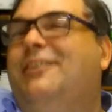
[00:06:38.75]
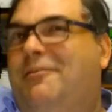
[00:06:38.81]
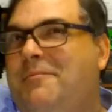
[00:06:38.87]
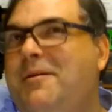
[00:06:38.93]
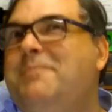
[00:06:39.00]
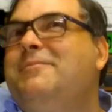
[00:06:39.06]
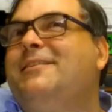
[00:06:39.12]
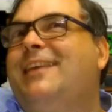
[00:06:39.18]
I
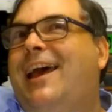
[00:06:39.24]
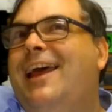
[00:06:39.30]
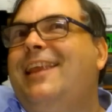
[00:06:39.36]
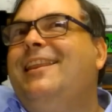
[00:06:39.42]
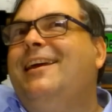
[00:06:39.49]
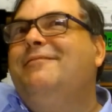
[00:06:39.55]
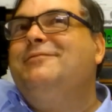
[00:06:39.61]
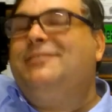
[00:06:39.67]
remember
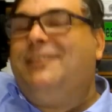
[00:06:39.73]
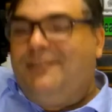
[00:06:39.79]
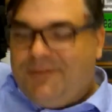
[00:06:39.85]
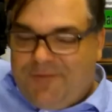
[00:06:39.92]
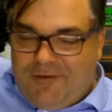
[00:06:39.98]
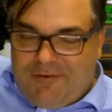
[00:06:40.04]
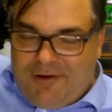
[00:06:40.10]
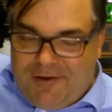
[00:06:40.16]
that. I was
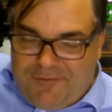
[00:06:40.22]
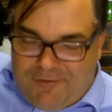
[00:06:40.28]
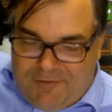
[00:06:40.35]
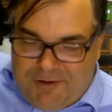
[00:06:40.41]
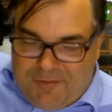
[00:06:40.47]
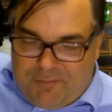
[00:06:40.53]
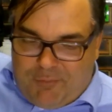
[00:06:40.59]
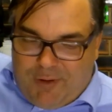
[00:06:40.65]
very,
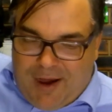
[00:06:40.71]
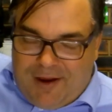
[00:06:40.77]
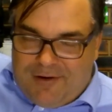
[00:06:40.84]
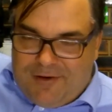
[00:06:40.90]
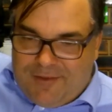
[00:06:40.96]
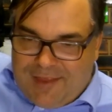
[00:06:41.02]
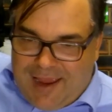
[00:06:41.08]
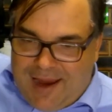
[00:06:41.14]
very proud
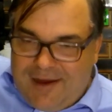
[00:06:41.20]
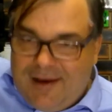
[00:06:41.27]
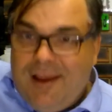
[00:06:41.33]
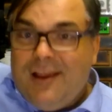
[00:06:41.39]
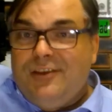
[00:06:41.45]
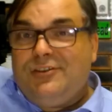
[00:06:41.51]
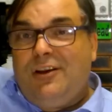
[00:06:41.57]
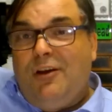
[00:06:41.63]
of that.
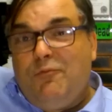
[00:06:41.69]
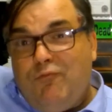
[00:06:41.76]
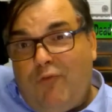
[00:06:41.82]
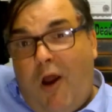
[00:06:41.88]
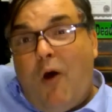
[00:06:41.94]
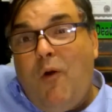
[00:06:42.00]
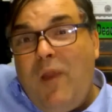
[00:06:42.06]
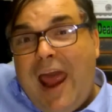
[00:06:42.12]
So
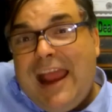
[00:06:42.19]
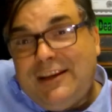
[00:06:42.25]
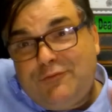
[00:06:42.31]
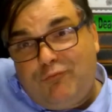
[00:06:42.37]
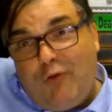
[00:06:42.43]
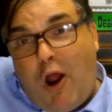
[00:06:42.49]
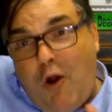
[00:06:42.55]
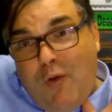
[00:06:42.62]

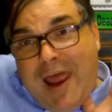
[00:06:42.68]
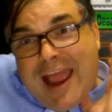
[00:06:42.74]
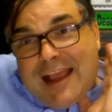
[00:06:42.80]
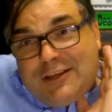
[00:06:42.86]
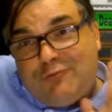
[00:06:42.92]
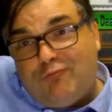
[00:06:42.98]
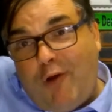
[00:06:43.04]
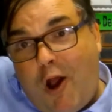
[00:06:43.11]
Rolex,
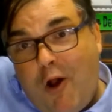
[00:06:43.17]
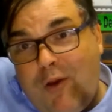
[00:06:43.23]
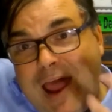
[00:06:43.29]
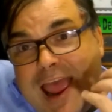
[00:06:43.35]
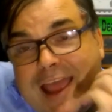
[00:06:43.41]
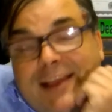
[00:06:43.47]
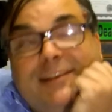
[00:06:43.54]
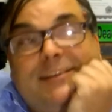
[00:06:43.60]
Rolex,
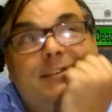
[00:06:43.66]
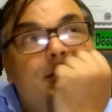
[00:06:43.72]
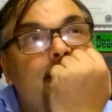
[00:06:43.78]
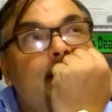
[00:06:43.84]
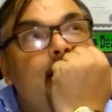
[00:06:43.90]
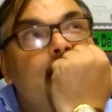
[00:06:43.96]
Rolex.